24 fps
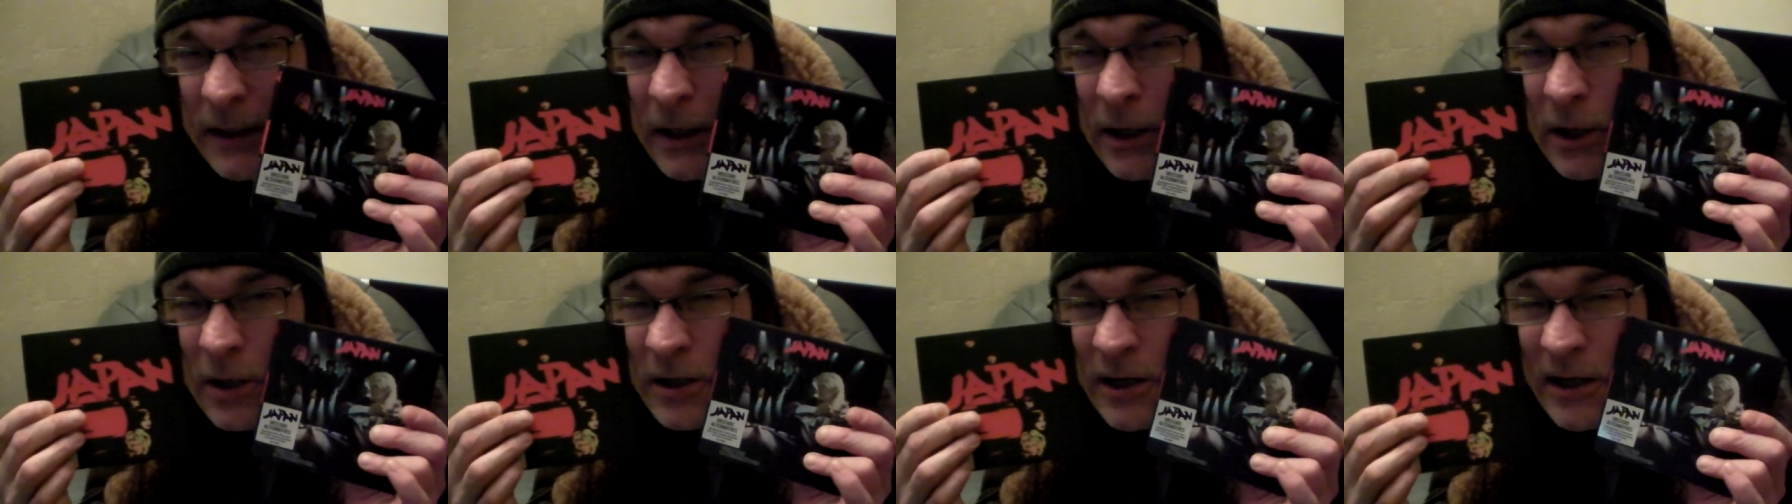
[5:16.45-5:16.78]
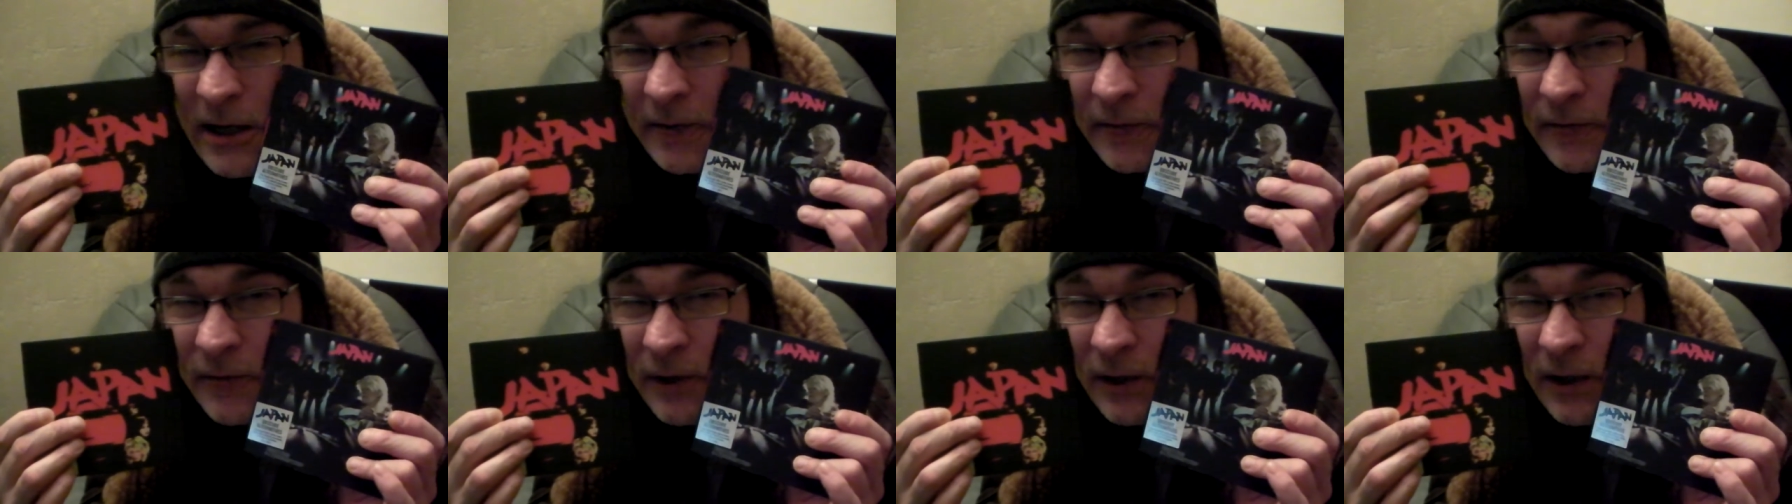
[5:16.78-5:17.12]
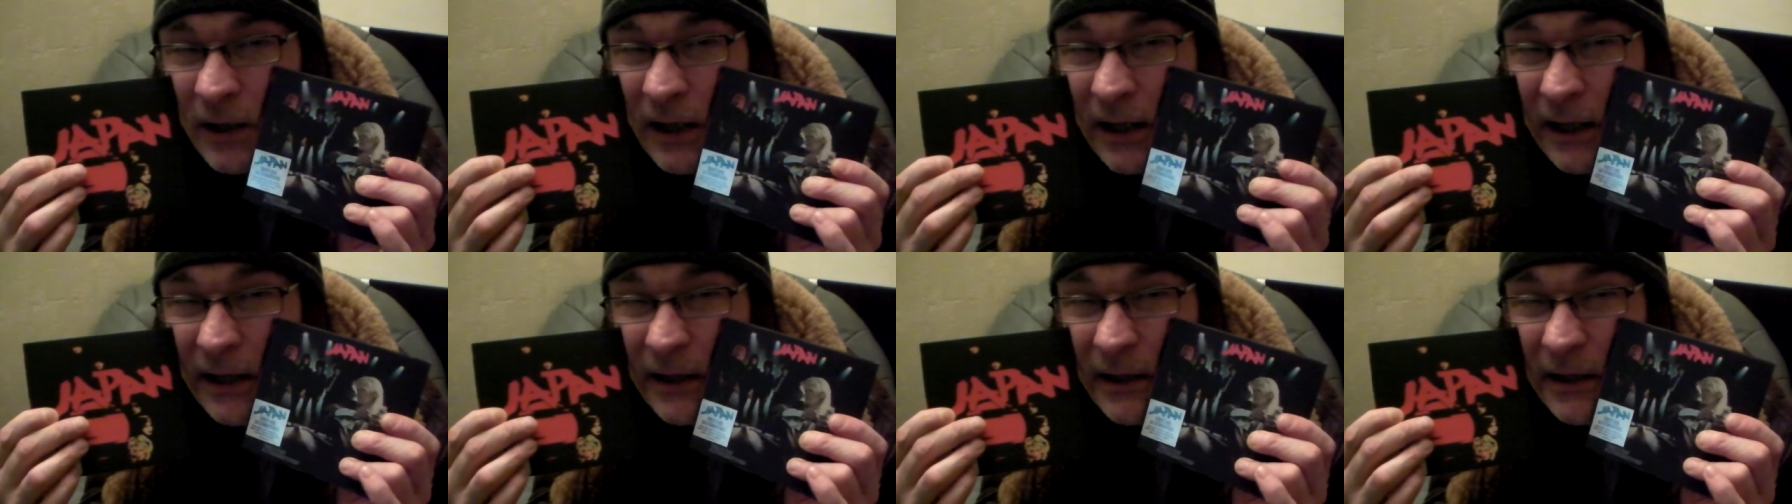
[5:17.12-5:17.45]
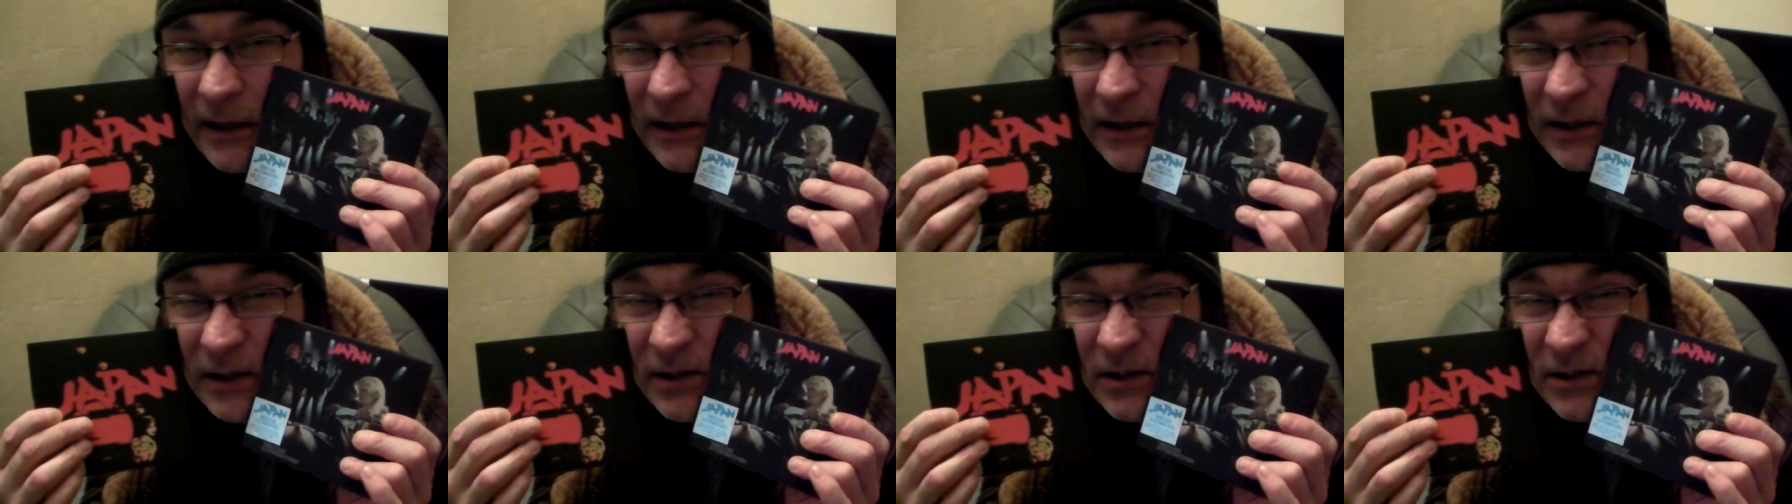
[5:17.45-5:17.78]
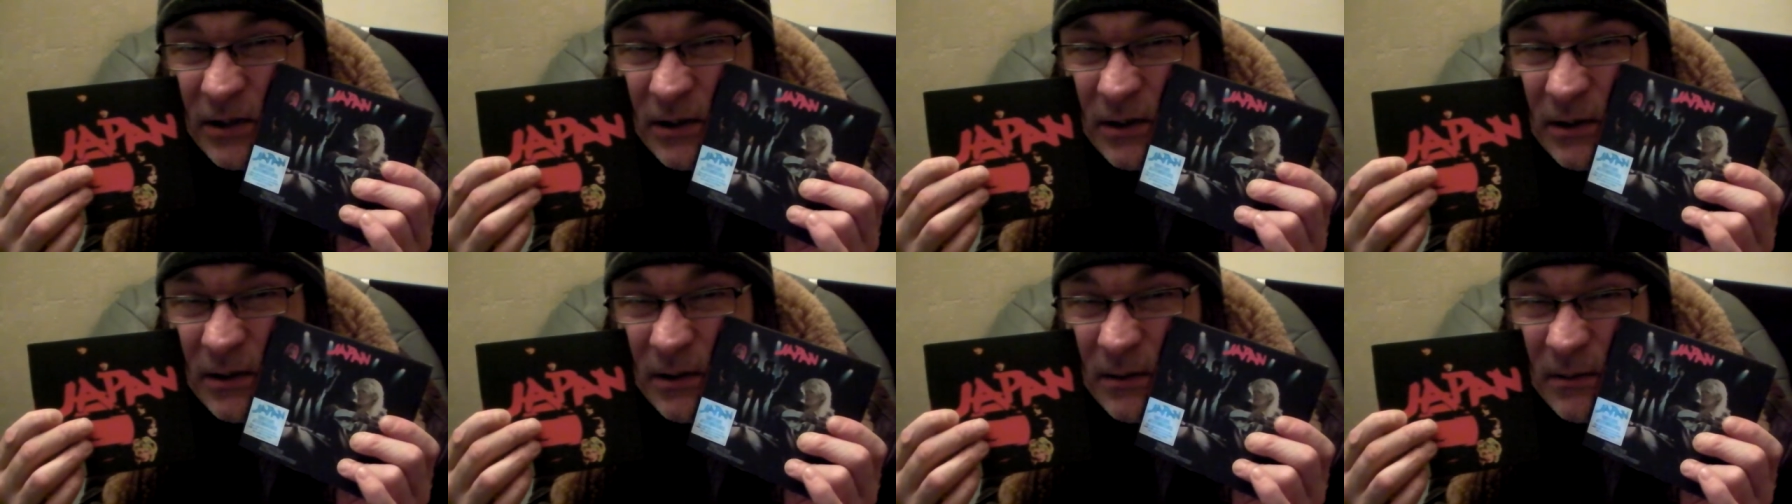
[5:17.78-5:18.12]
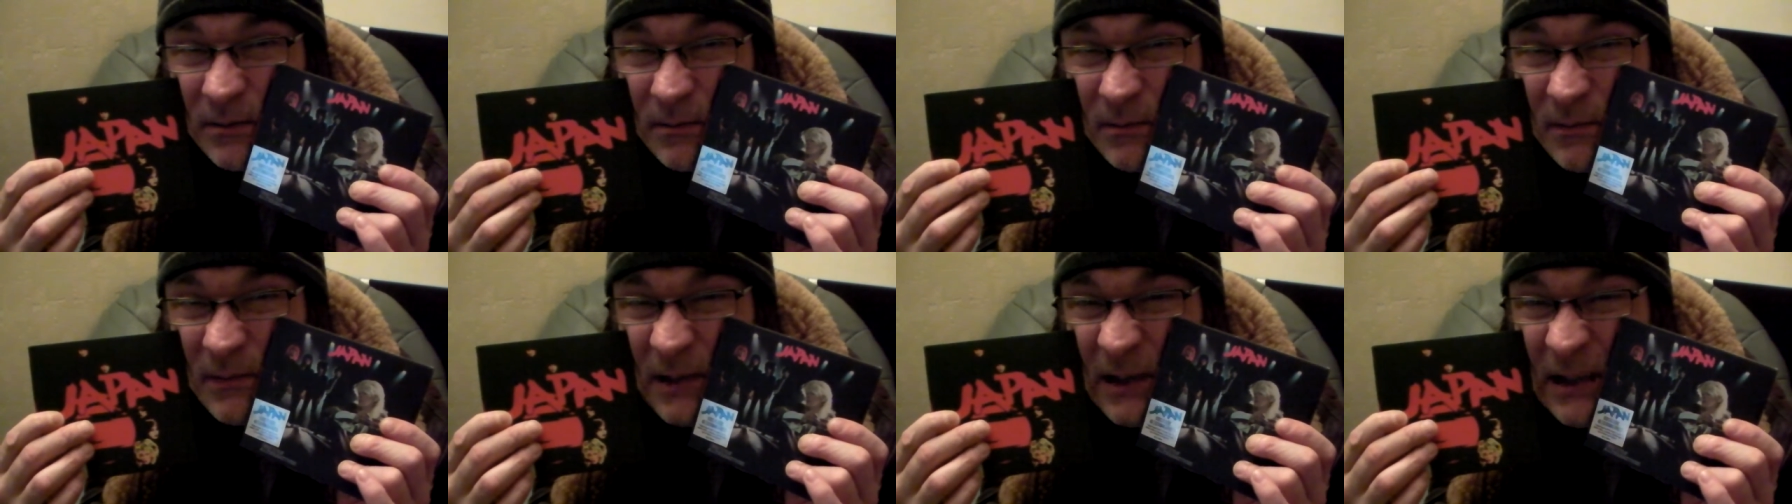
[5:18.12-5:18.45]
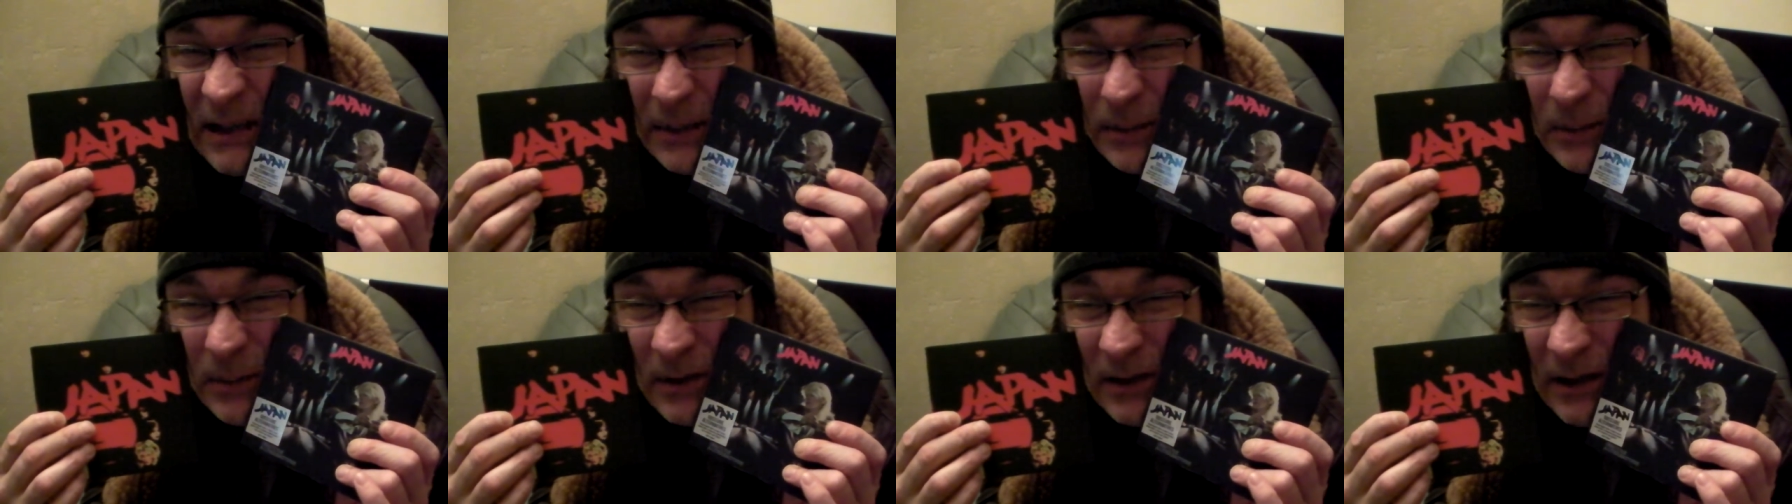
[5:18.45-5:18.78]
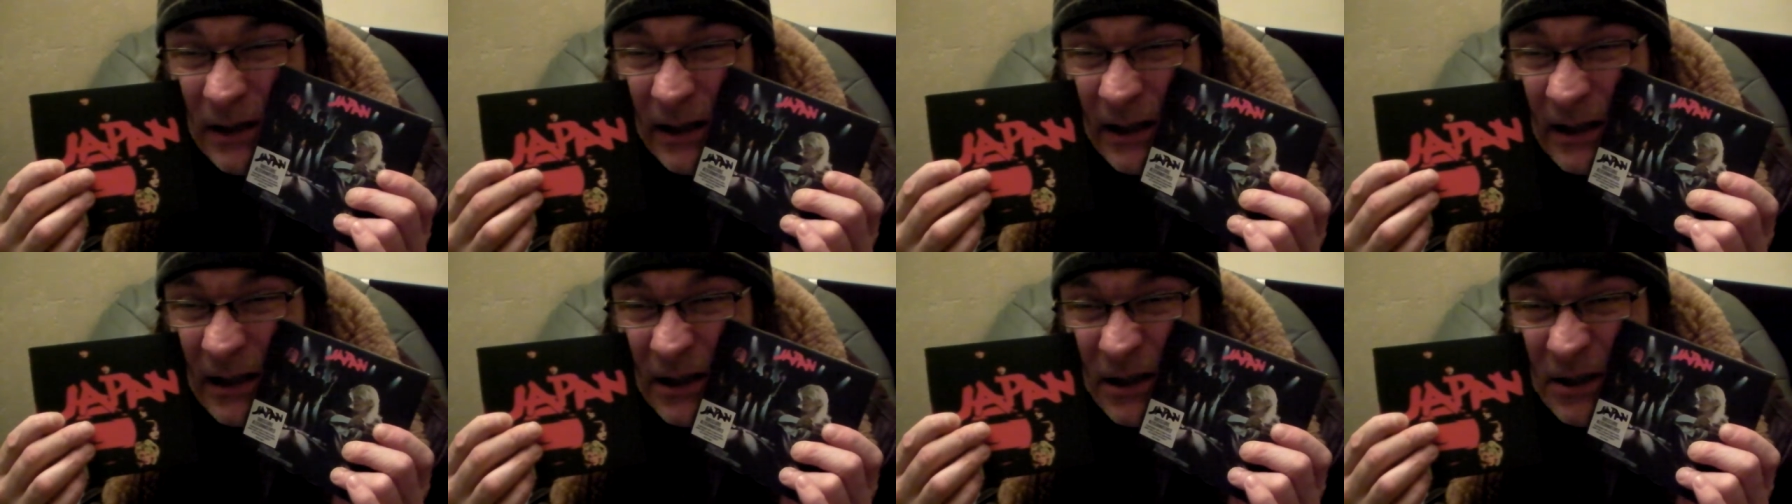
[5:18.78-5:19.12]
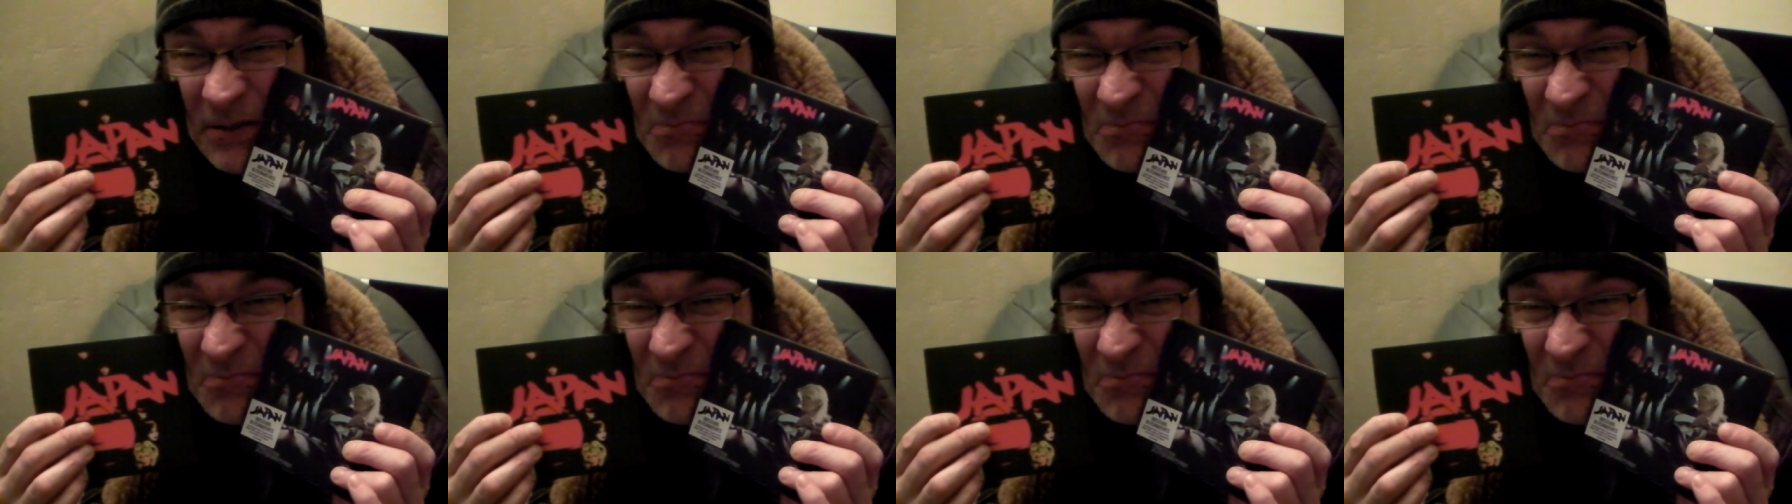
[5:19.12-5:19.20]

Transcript: heard anything like this, he would like,